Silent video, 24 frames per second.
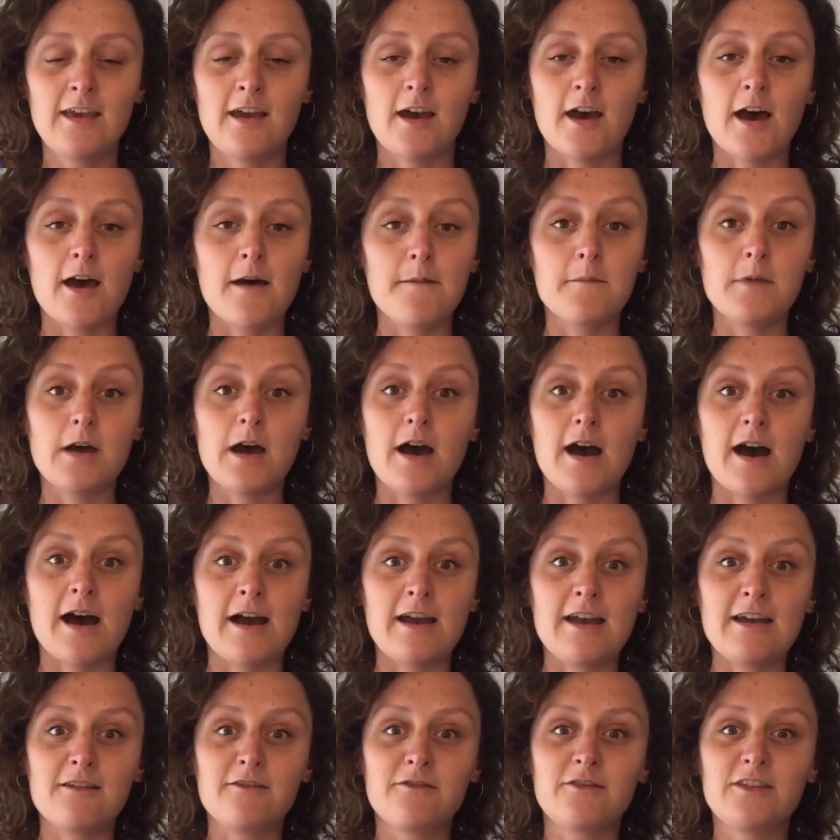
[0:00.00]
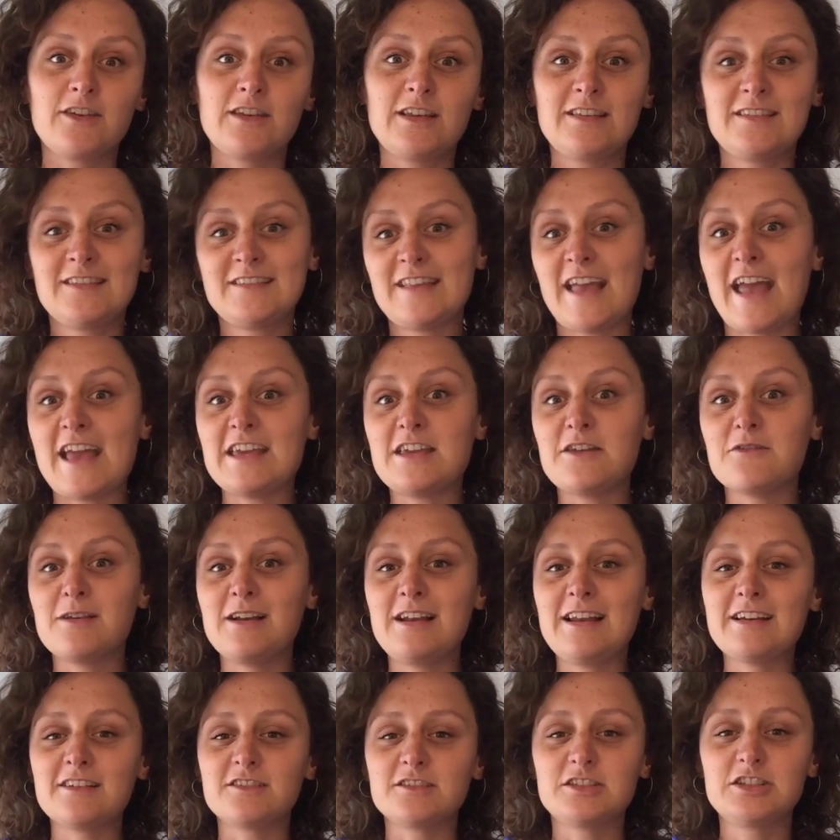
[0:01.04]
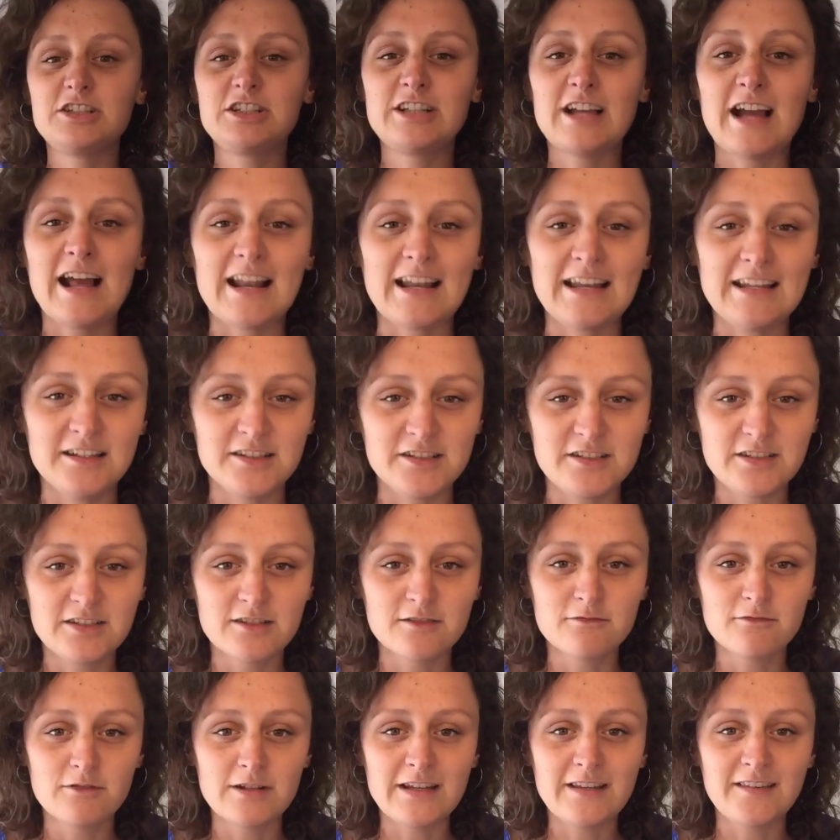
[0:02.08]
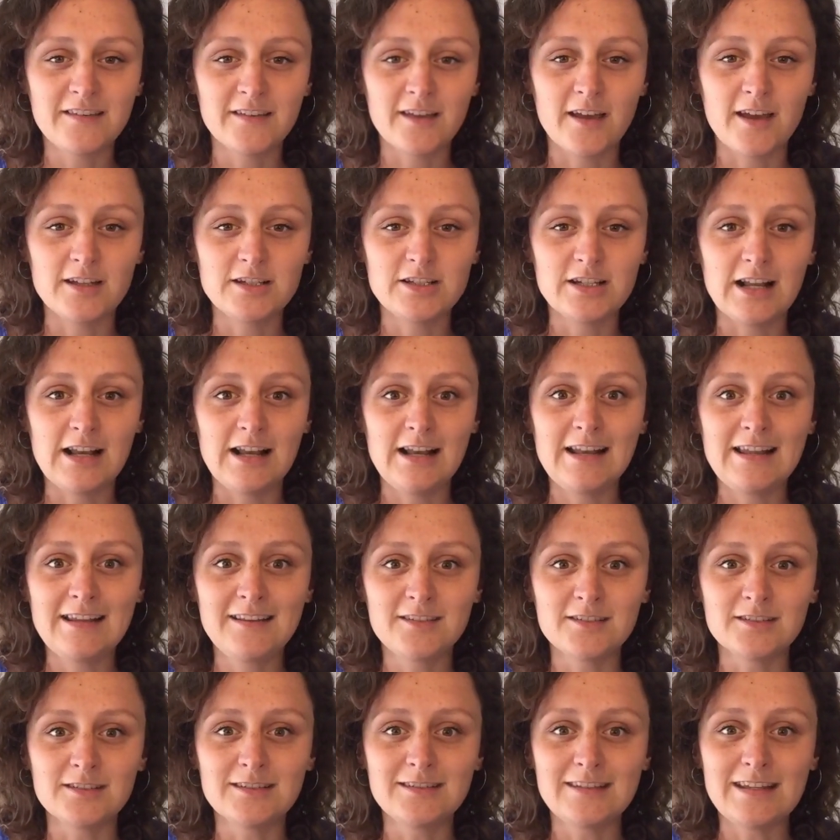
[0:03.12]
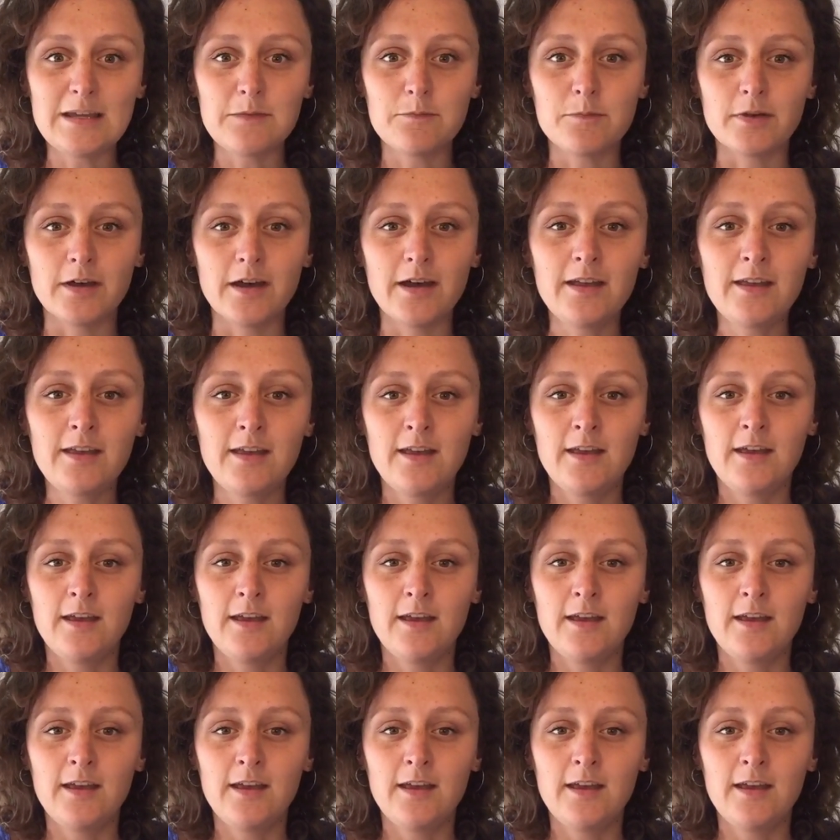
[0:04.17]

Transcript: I have set you a little challenge to research a little deeper,